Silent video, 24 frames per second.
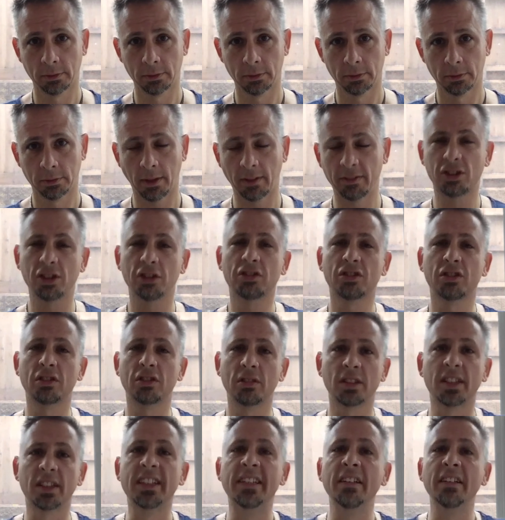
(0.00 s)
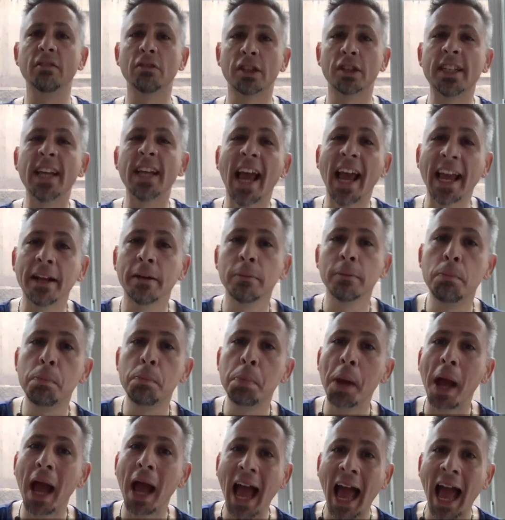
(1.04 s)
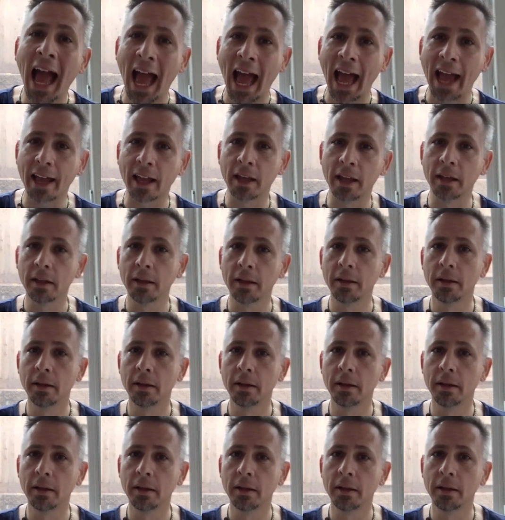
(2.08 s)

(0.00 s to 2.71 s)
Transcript: has just gained back